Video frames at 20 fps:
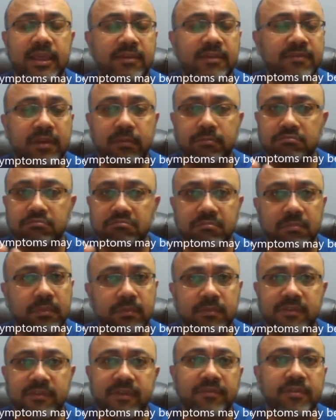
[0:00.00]
Even
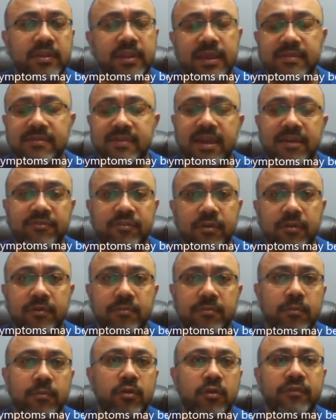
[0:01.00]
several days after
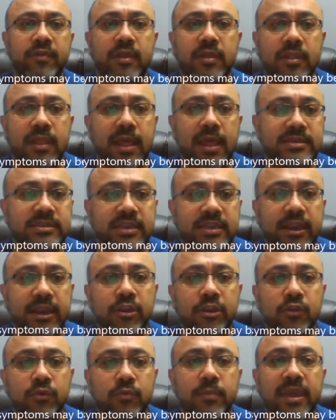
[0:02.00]
a motor vehicle
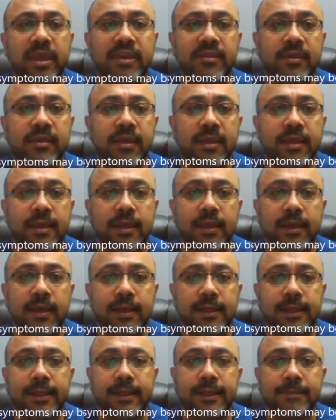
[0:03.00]
accident, you may
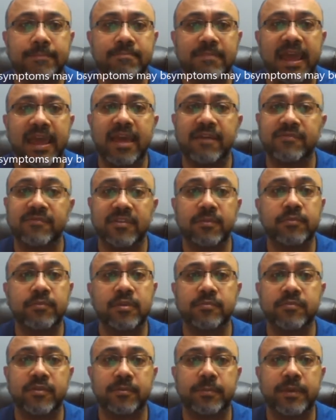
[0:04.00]
have
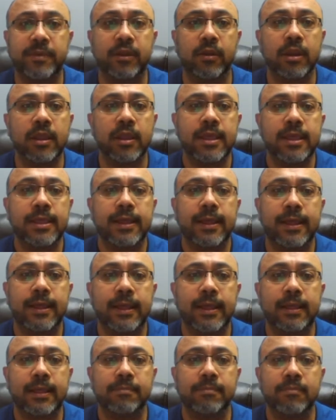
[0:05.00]
symptoms appear.
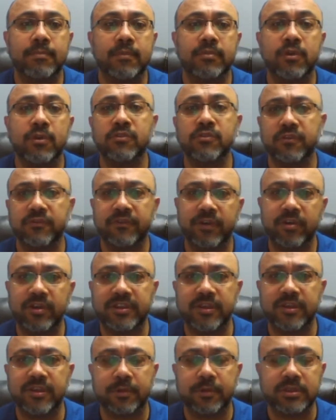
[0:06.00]
Those are very
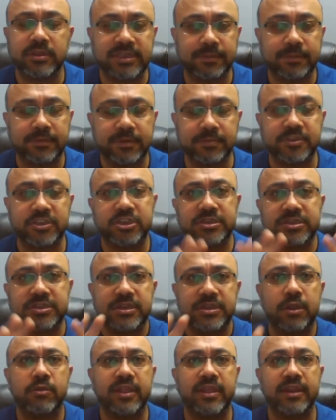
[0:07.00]
typical symptoms.
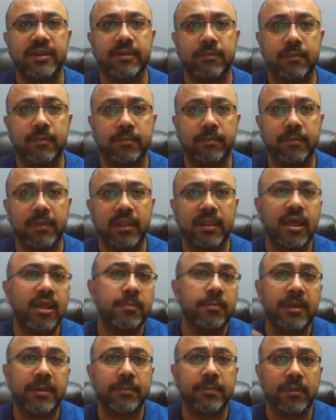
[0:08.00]
Just know that a
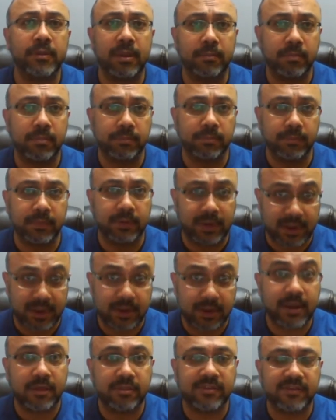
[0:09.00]
lot of people,
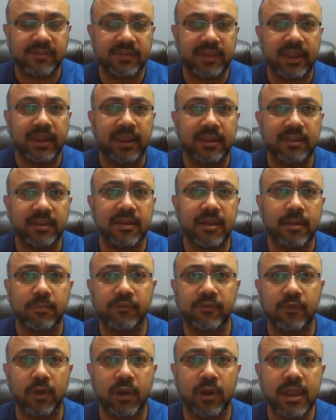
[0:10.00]
now this is getting into
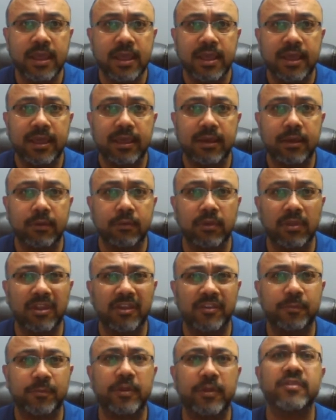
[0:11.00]
number 4,
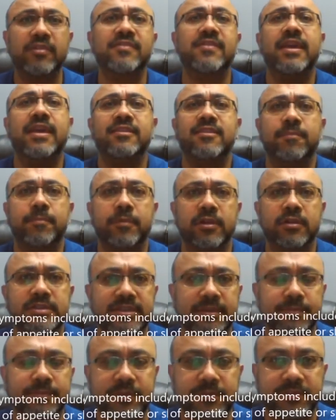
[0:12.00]
will experience atypical
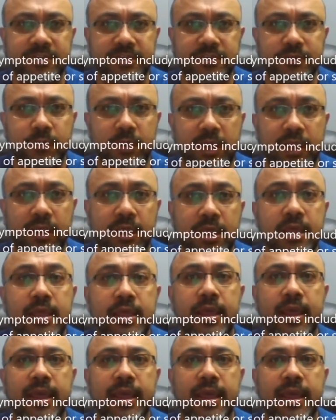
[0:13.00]
symptoms as well.